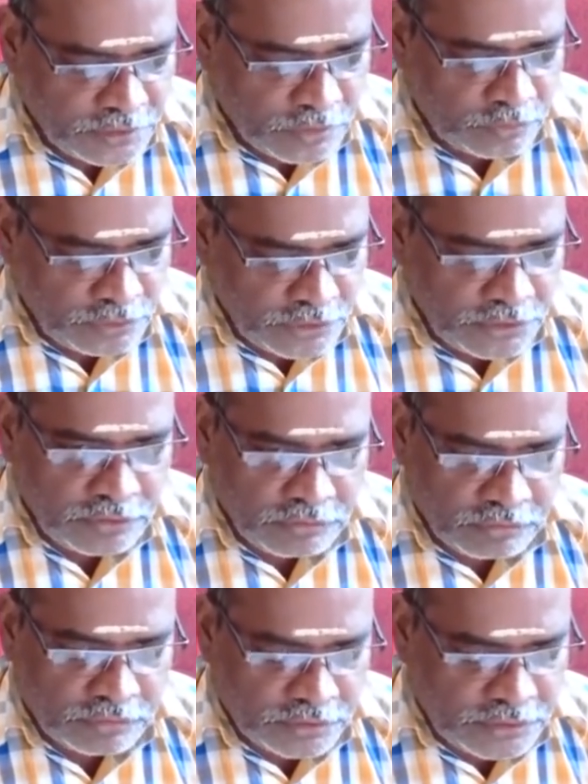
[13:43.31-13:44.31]
counting
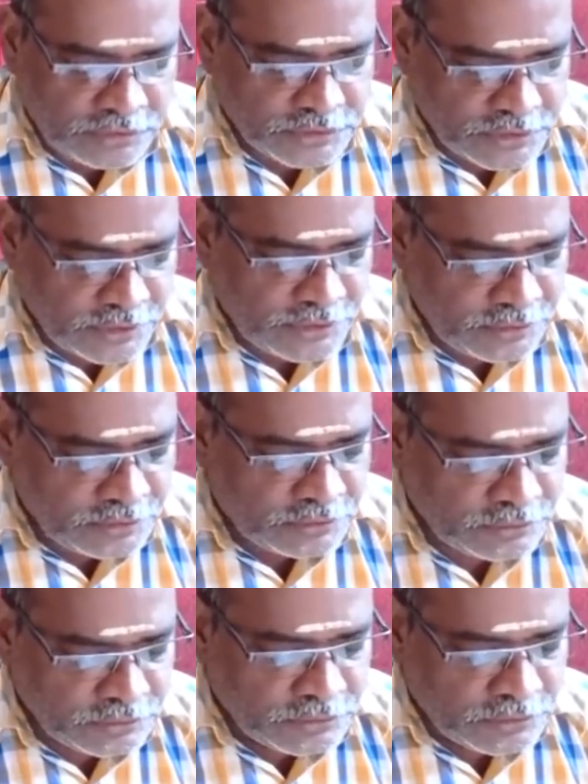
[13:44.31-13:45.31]
or discrete
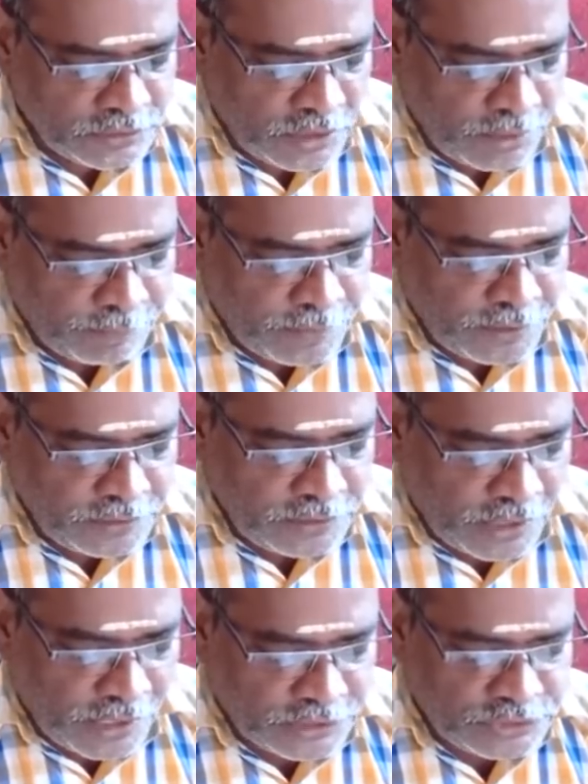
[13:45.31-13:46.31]
obtain
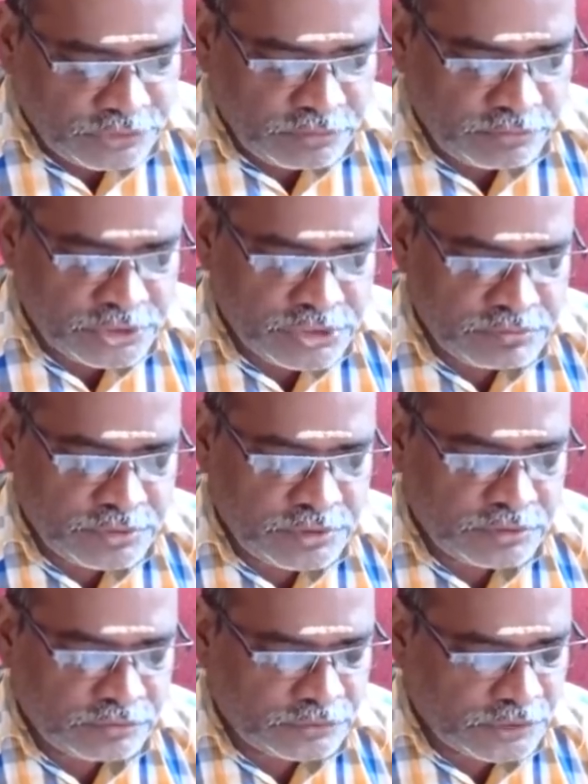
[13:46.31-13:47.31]
the actual measurement
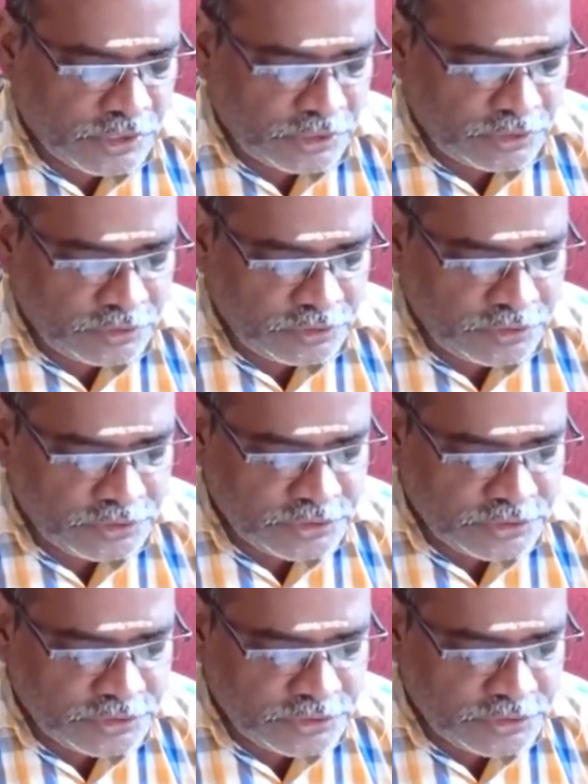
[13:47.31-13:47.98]
of the continuous